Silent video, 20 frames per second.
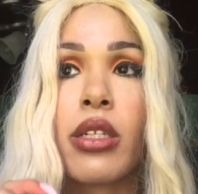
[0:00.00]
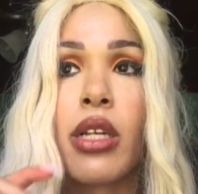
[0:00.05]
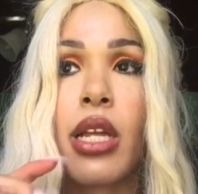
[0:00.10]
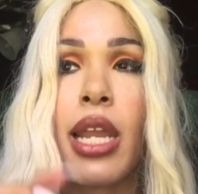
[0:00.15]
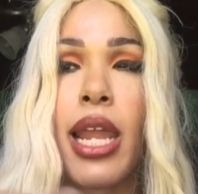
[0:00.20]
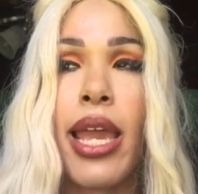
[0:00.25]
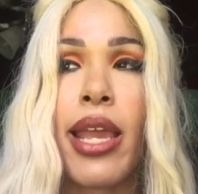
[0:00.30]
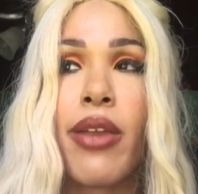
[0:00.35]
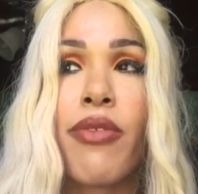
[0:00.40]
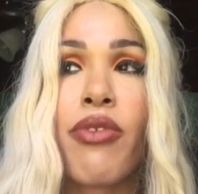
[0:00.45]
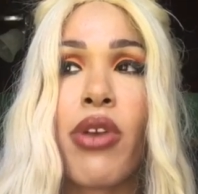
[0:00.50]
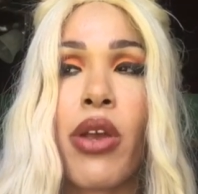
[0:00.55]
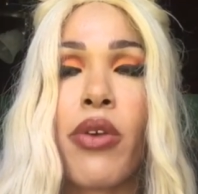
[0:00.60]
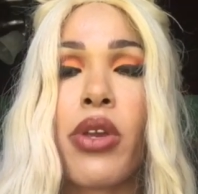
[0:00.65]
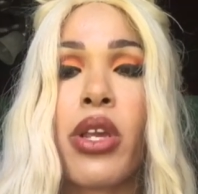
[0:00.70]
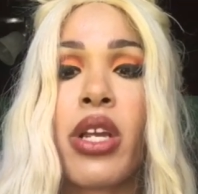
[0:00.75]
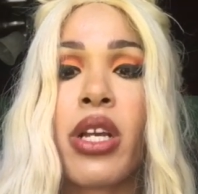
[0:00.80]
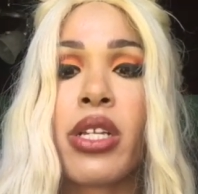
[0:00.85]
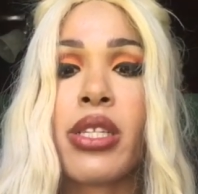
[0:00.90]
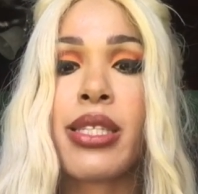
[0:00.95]

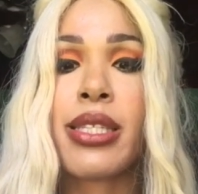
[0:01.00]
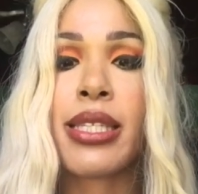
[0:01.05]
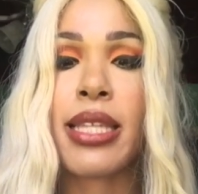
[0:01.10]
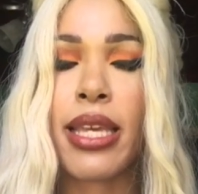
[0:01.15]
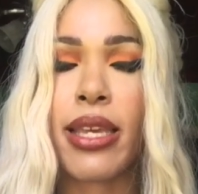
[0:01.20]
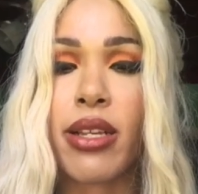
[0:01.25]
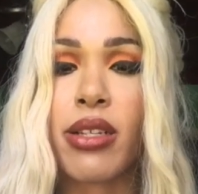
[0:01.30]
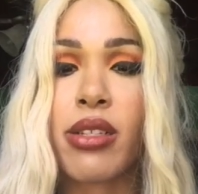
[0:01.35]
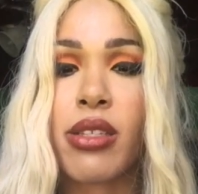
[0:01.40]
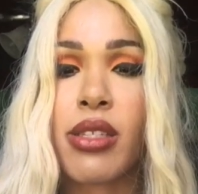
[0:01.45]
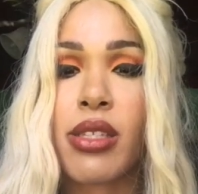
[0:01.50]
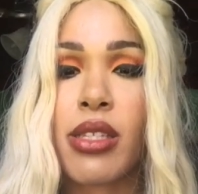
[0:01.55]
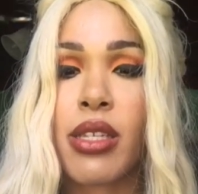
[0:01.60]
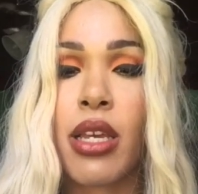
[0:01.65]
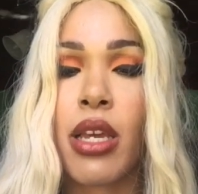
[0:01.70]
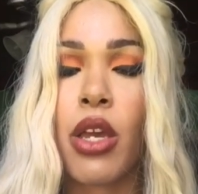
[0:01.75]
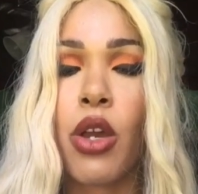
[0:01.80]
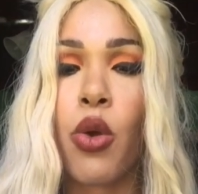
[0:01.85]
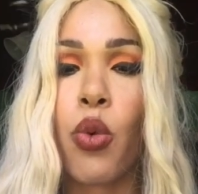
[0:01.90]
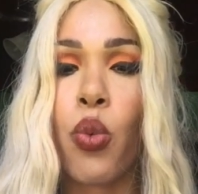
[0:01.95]
good sales,
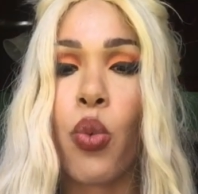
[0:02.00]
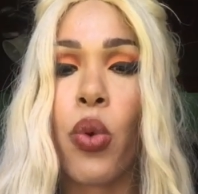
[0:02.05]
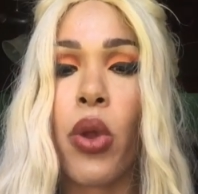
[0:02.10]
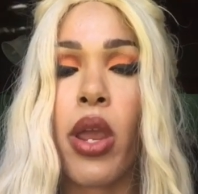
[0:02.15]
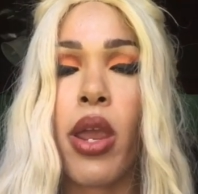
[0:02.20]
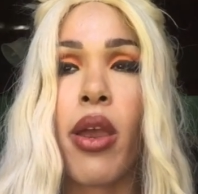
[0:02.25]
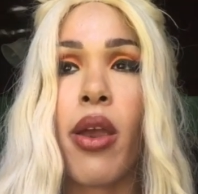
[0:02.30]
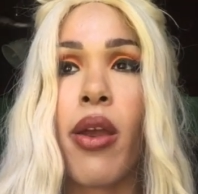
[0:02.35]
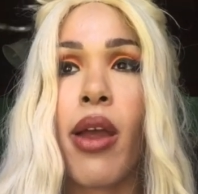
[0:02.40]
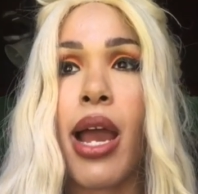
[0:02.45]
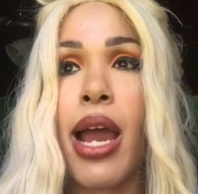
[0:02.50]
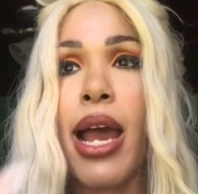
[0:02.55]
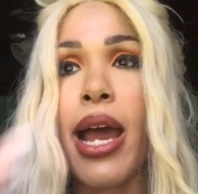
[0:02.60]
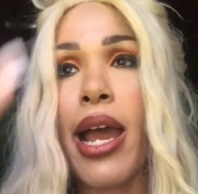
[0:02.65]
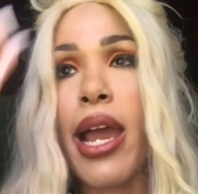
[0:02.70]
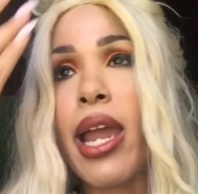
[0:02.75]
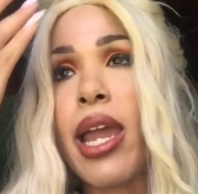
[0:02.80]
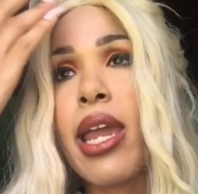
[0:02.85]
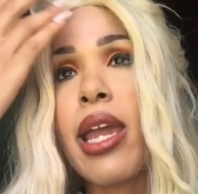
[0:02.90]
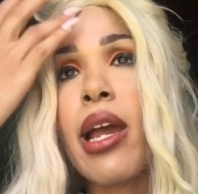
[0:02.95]
where
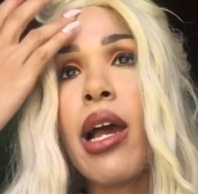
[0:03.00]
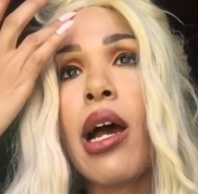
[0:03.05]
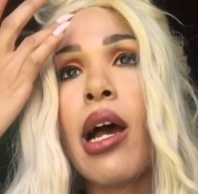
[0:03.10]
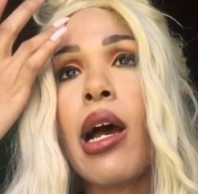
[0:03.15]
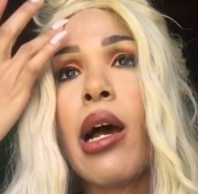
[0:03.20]
I